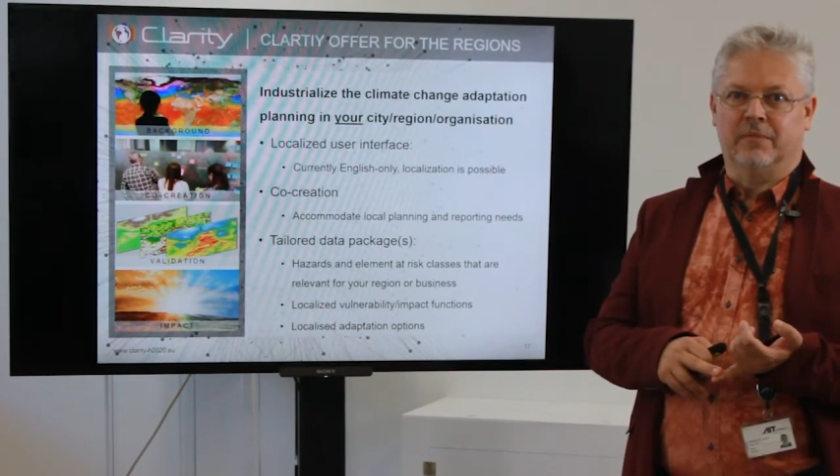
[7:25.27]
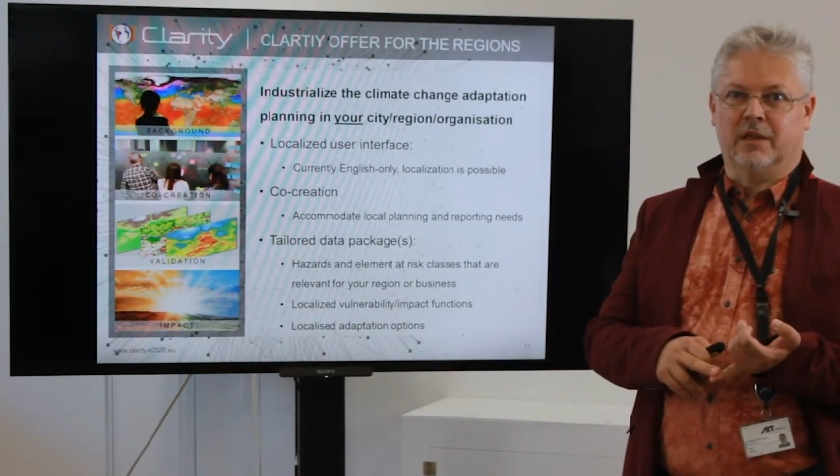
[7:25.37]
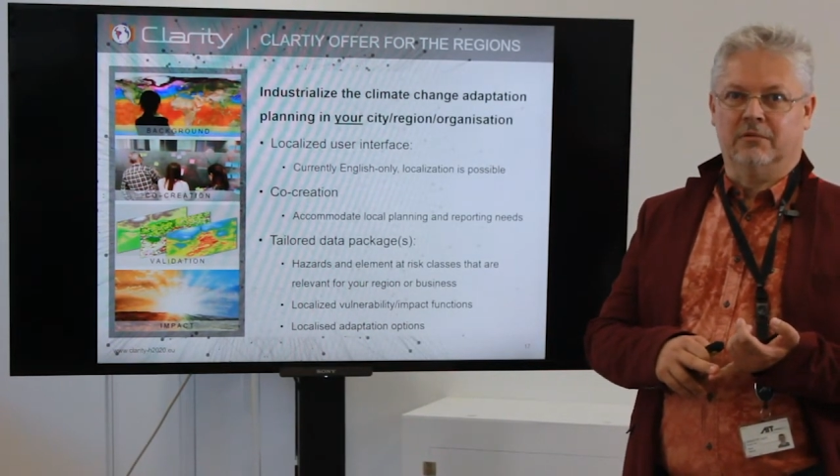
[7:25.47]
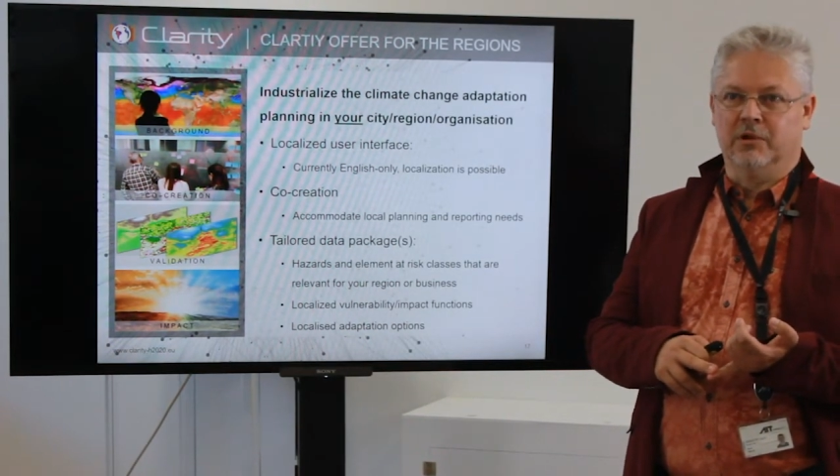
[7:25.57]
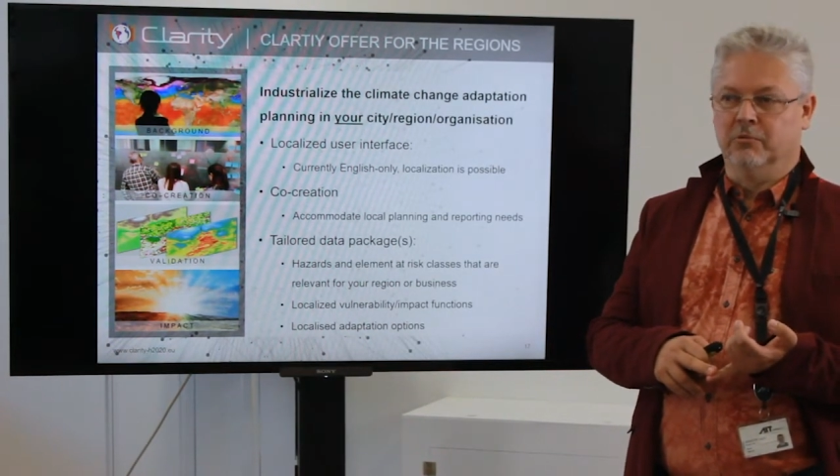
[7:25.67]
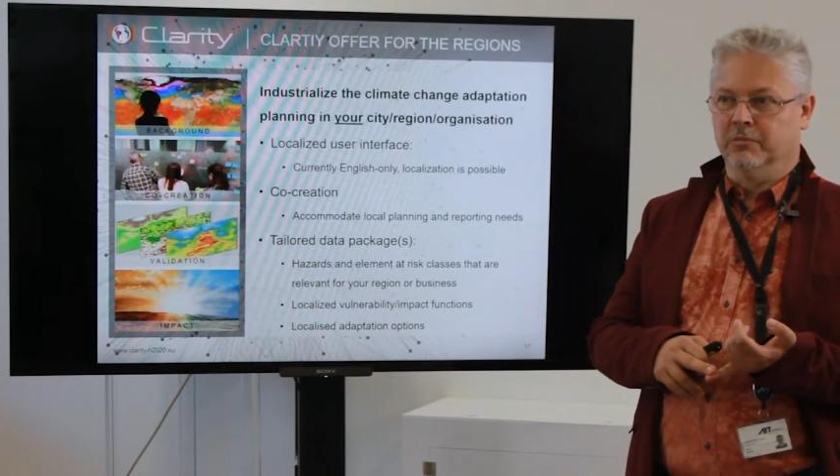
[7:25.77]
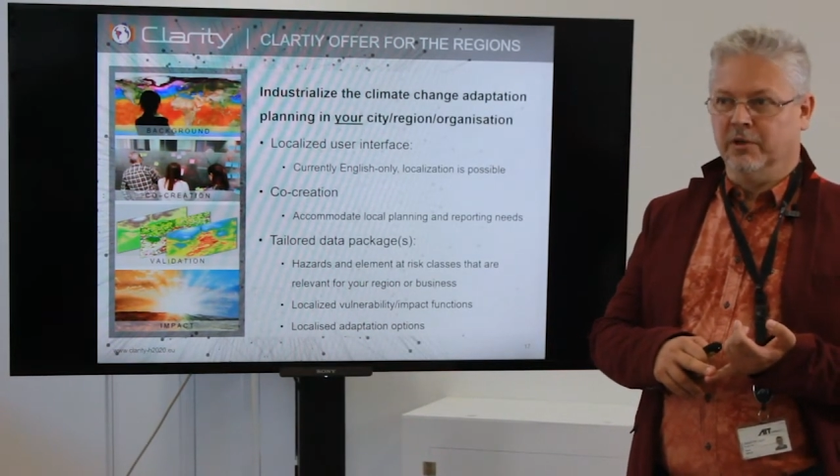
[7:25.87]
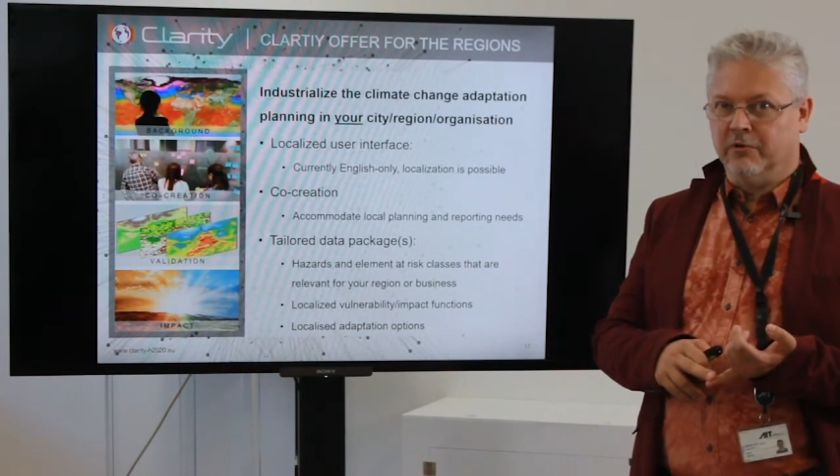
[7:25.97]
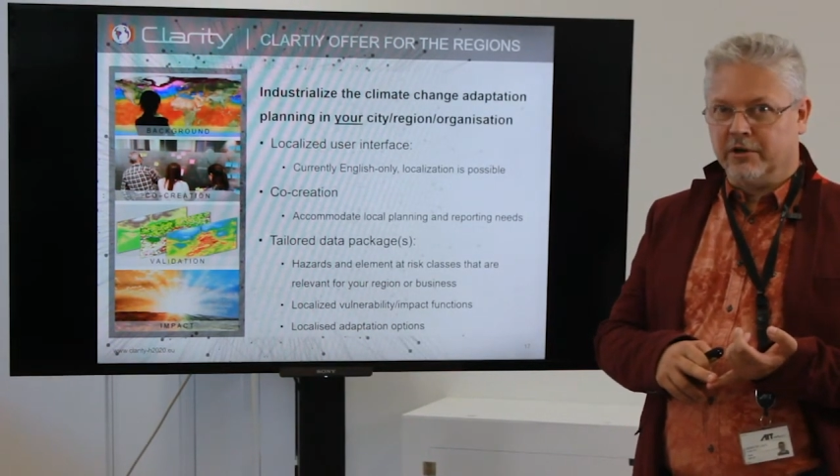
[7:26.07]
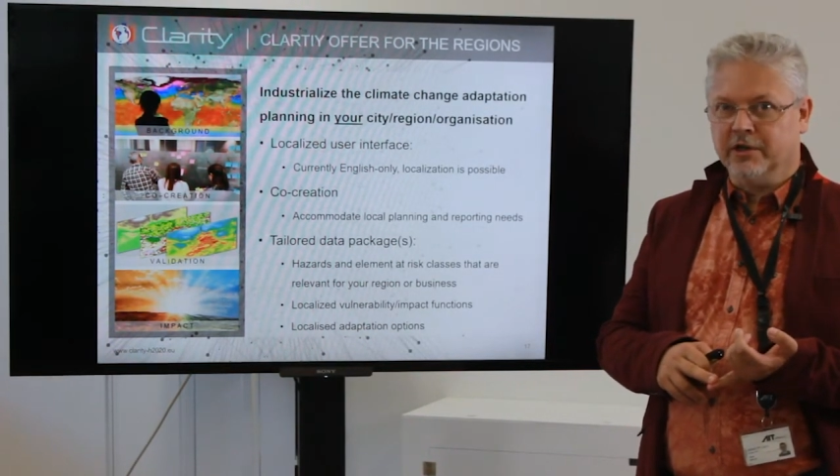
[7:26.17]
And we would
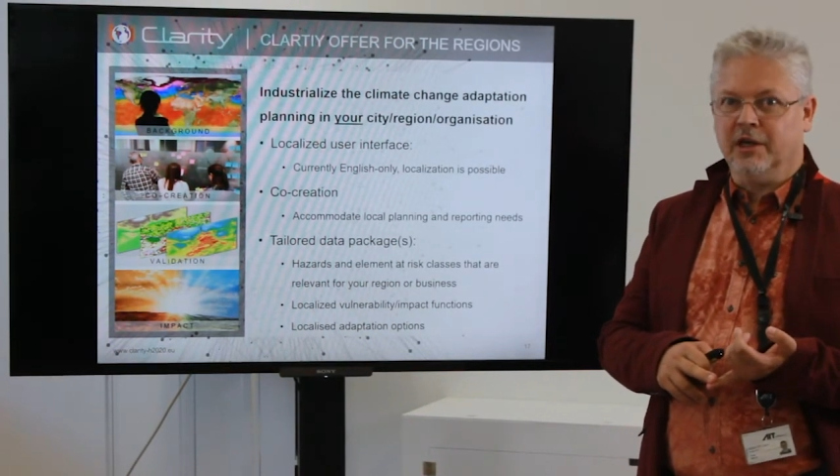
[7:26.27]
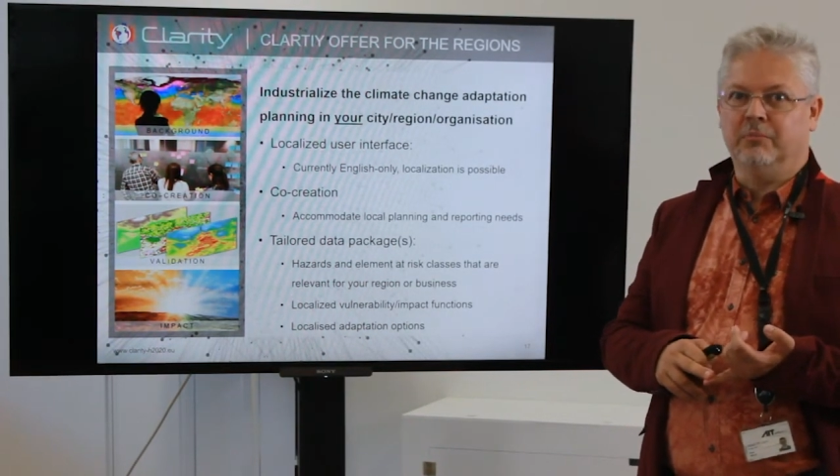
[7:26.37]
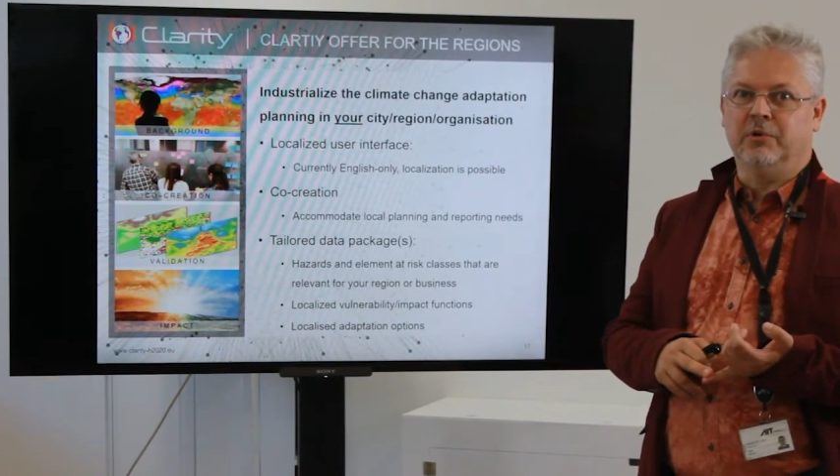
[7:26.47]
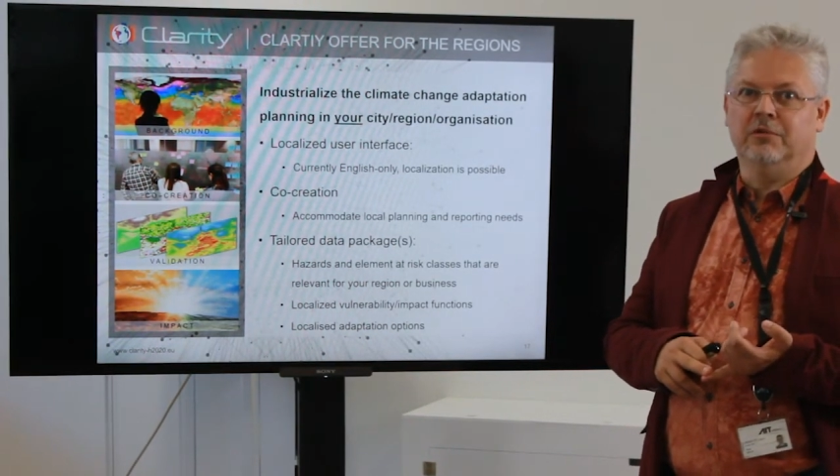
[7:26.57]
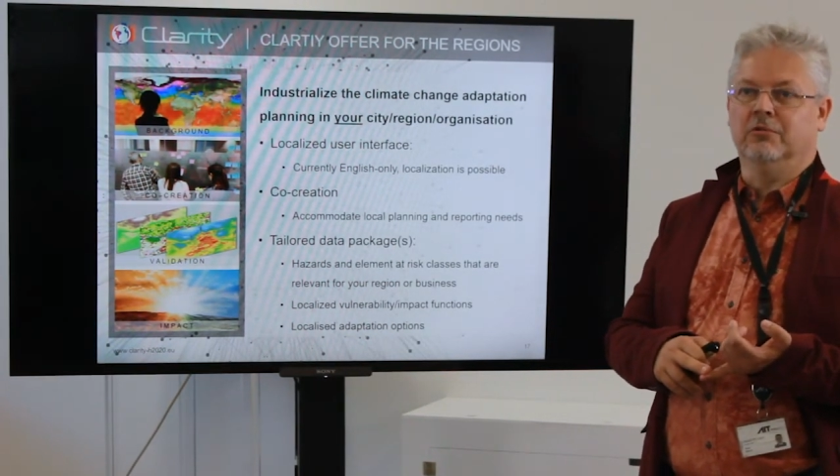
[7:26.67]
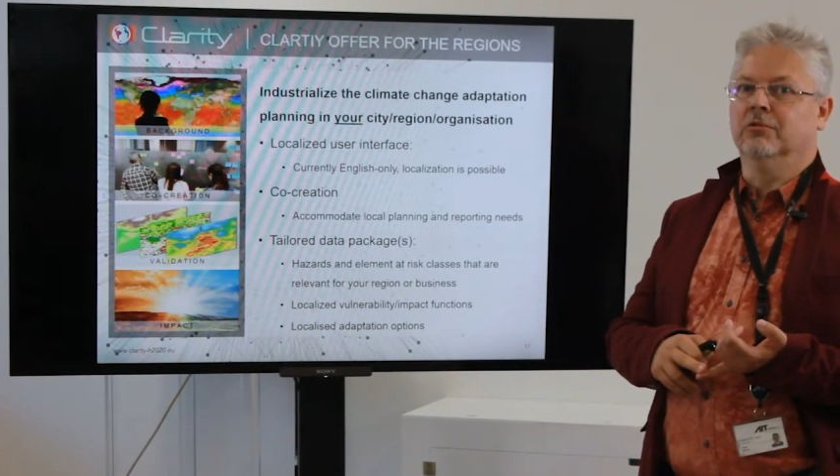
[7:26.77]
be very happy to